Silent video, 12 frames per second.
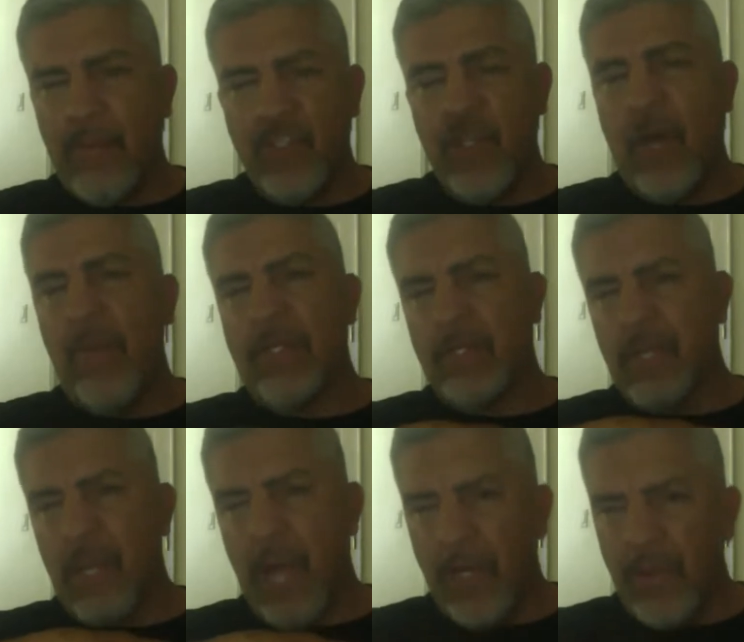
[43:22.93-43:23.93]
job as
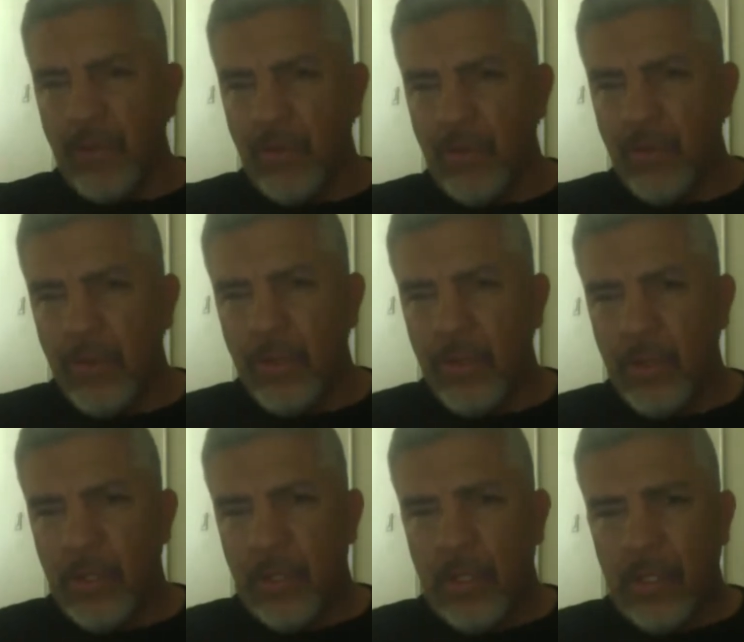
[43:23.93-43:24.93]
I do
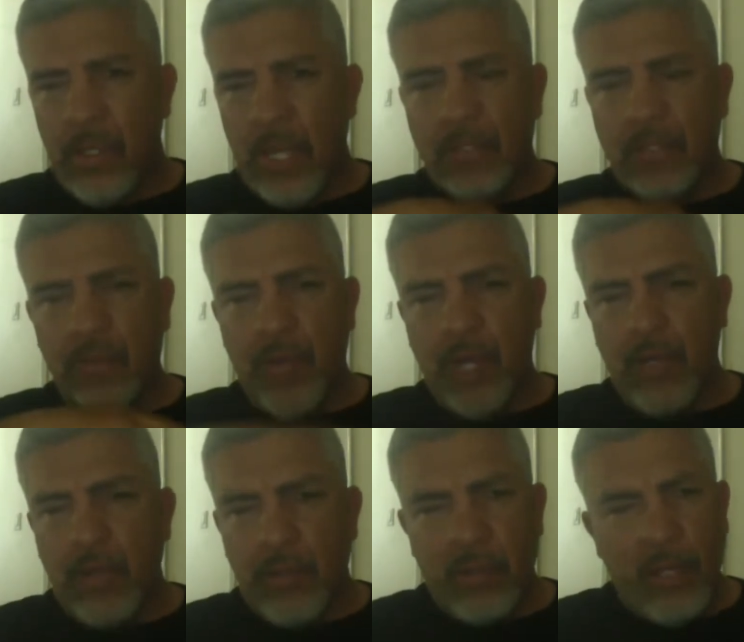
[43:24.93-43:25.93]
as a
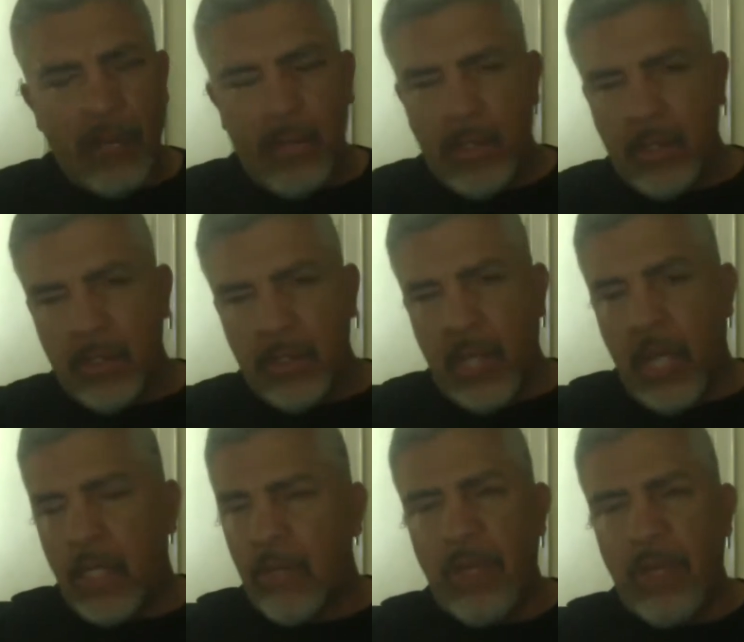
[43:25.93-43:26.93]
trainer. I mean,
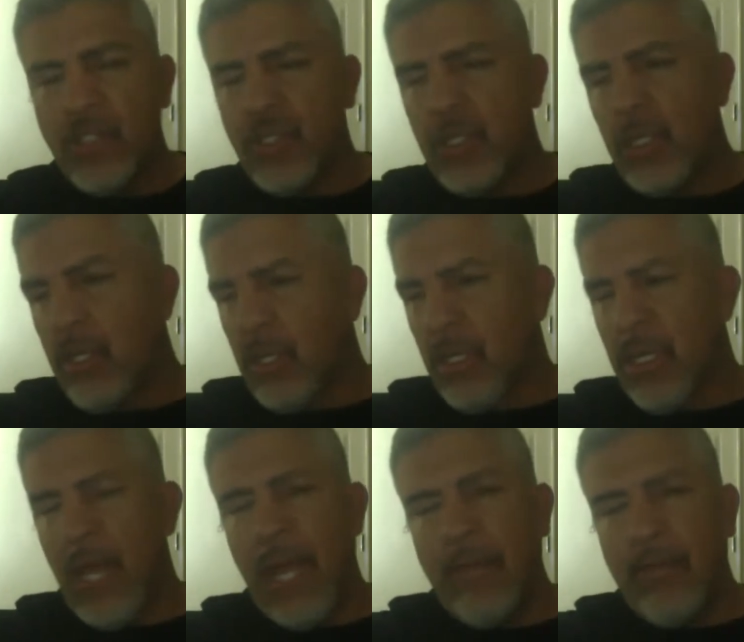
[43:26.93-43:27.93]
I could mention
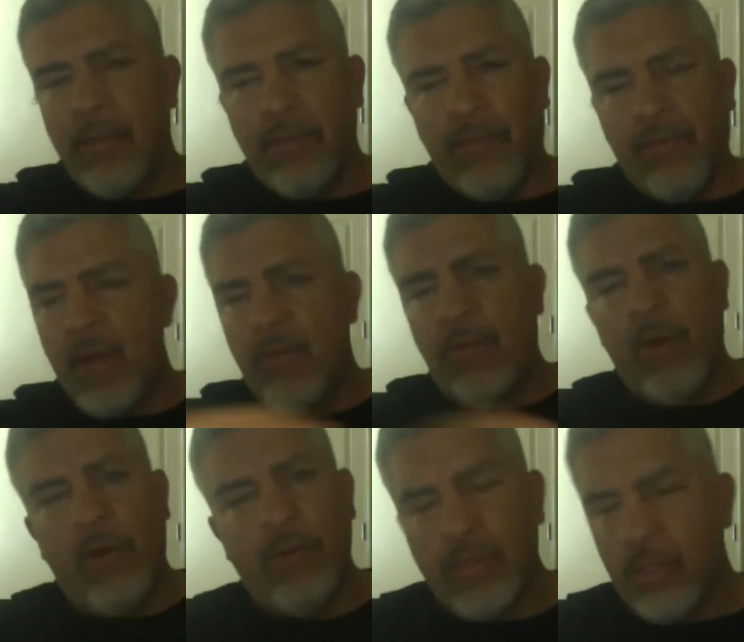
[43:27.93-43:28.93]
names: Freddie
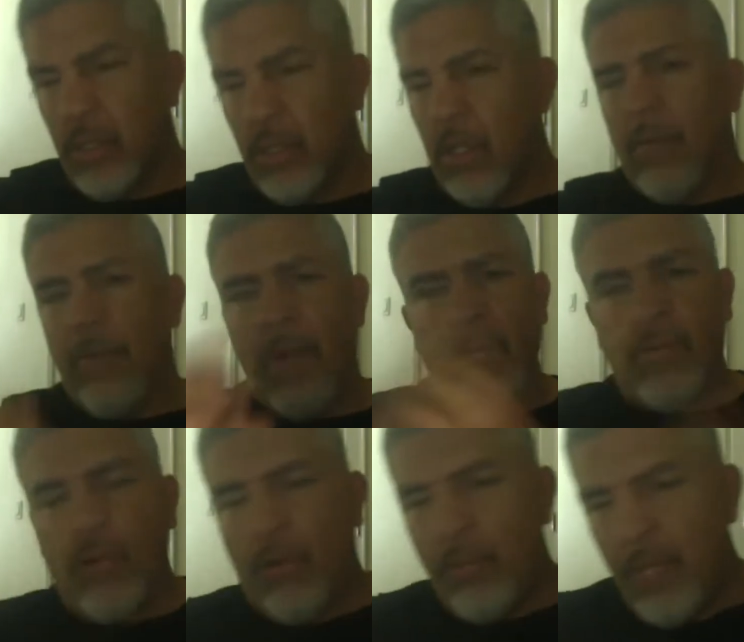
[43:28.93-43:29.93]
Roach, Manny
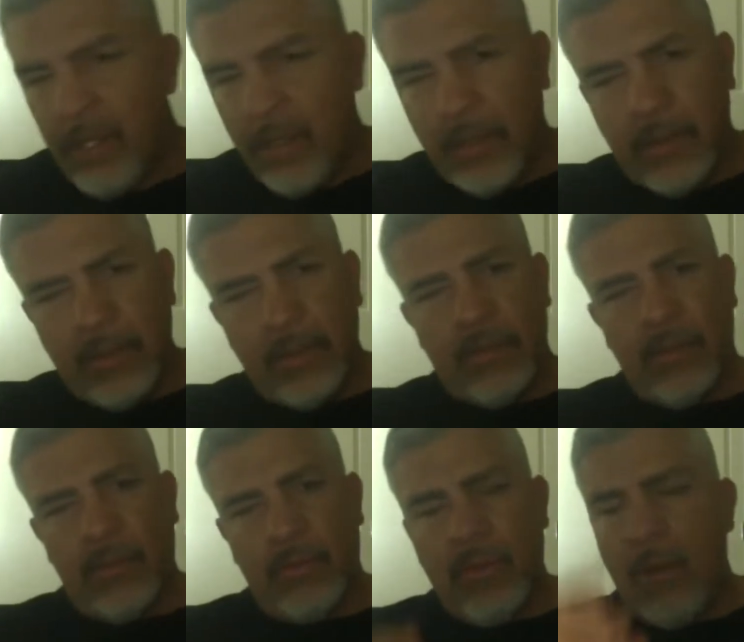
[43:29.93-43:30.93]
Robles,
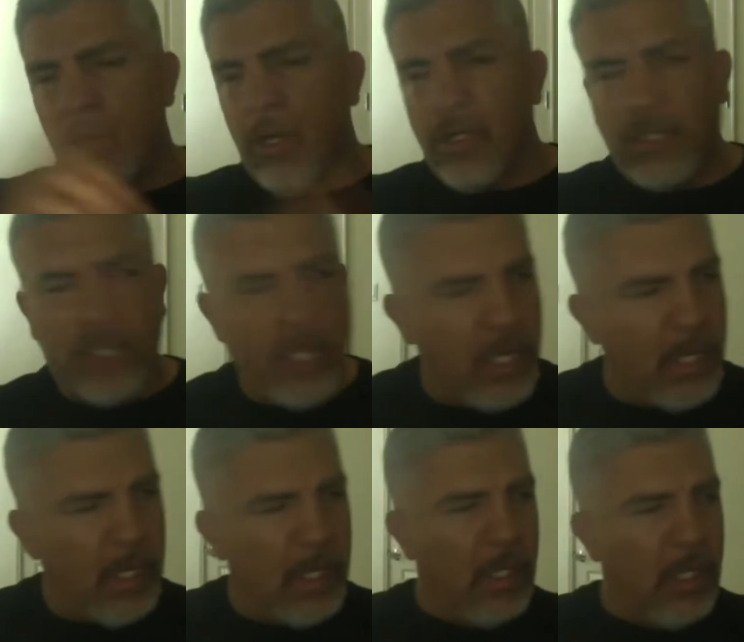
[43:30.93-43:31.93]
Robert
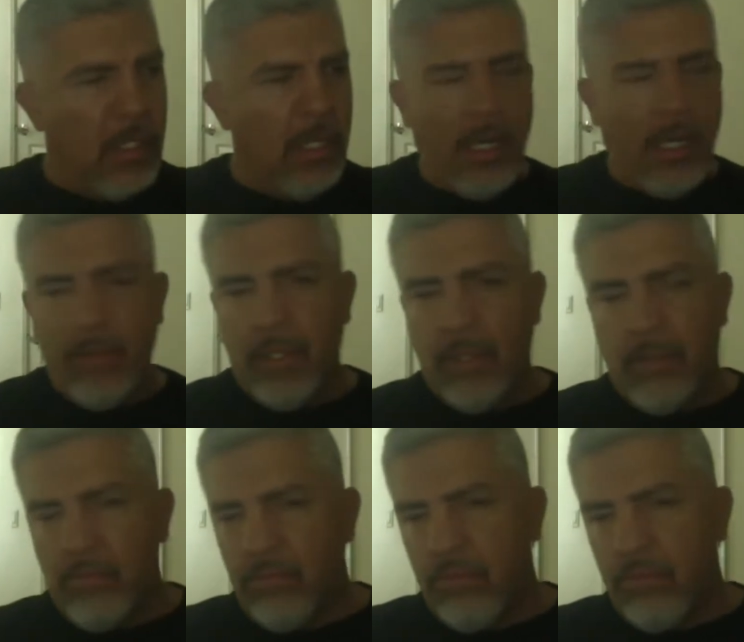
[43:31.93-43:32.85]
Garcia. I mean,